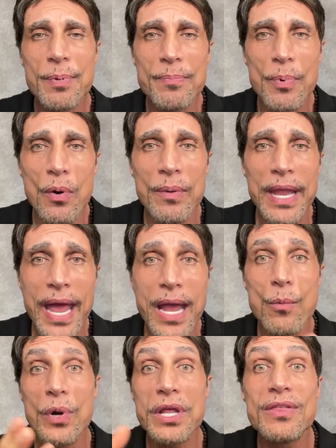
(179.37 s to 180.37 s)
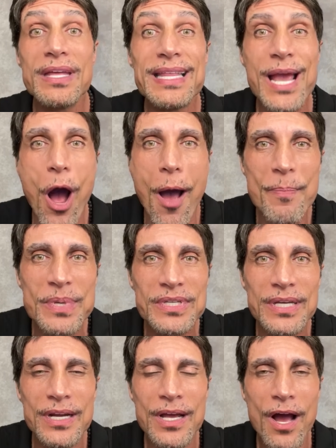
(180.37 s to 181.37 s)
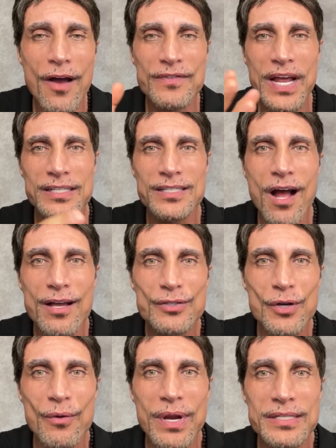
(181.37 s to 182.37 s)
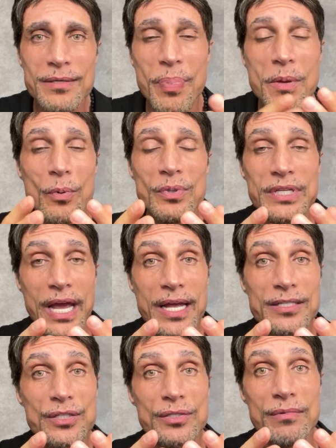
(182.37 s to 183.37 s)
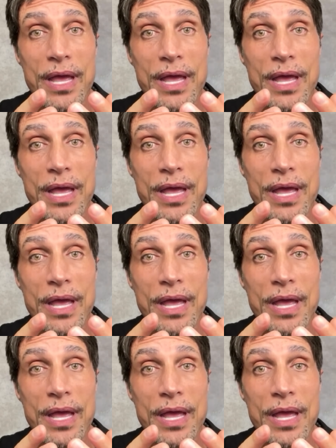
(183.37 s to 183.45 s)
people, hey, what do you think the opposite of testosterone is? And people will say it's